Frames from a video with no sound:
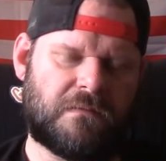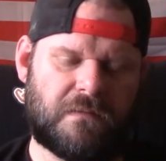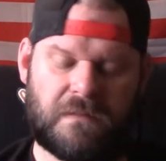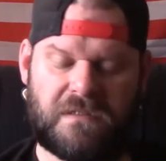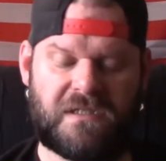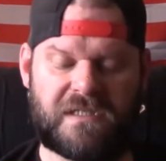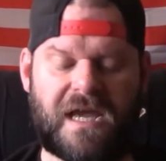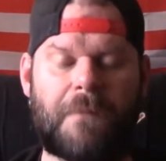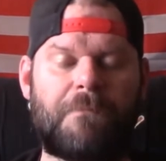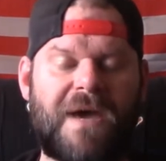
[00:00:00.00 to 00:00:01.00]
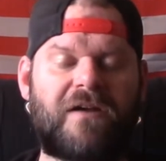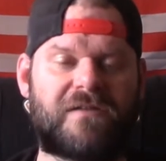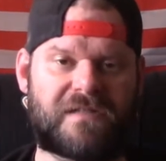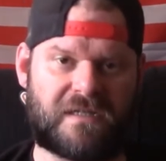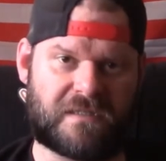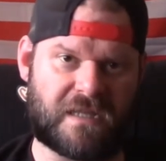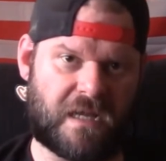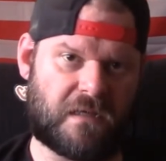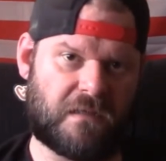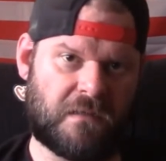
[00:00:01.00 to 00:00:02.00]
This shit's gotten better since
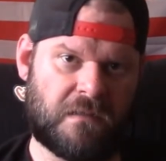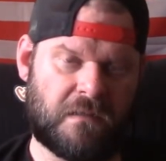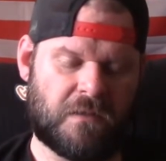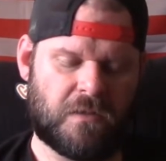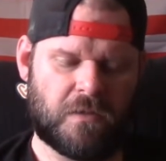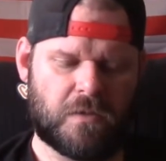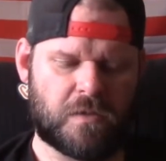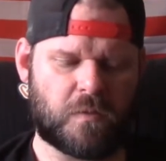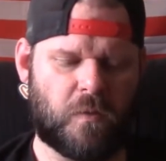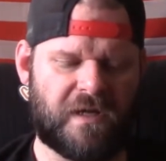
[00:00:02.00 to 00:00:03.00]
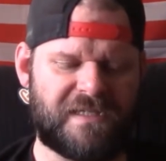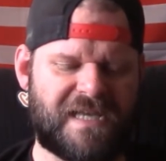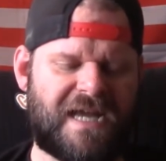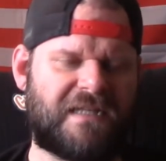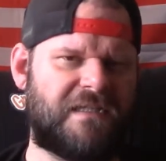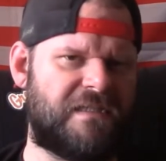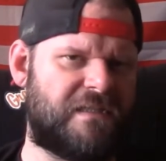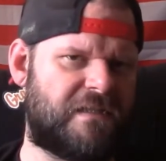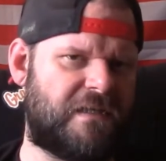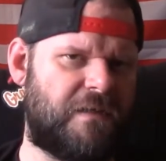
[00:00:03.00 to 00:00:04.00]
then. So what exactly is
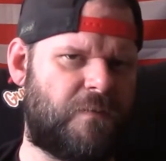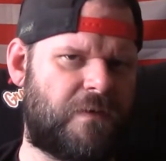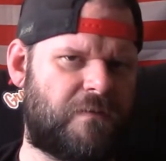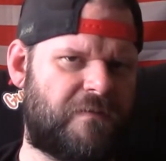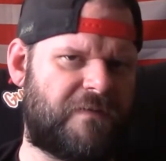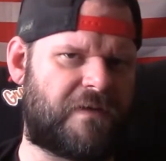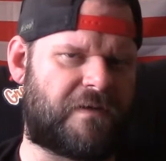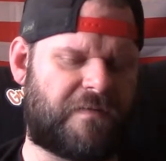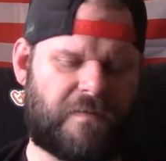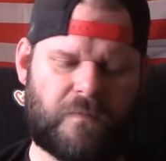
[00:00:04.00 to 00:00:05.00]
it that you want to reverse?